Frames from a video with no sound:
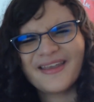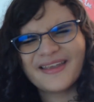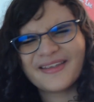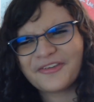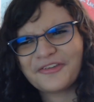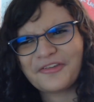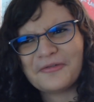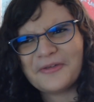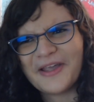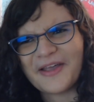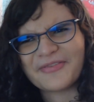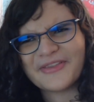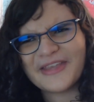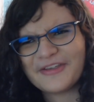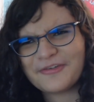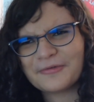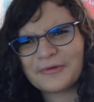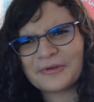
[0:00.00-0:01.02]
So yeah,
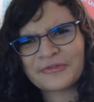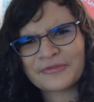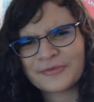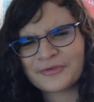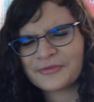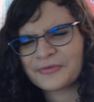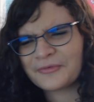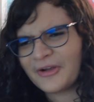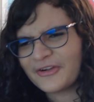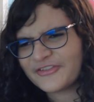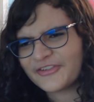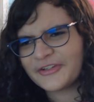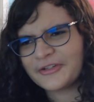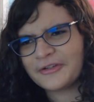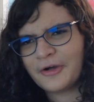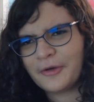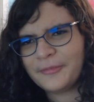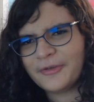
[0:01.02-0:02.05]
thank you all so much for watching.
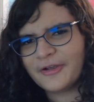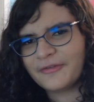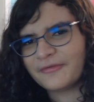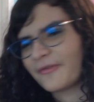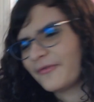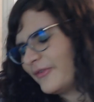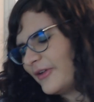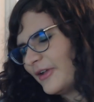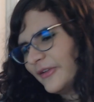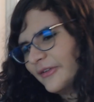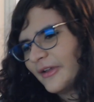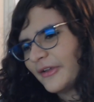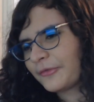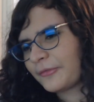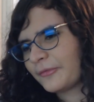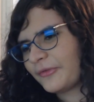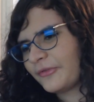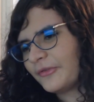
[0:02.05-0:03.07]
Hope you have a
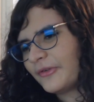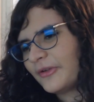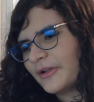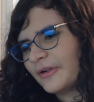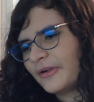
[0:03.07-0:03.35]
fantastic rest of your day, and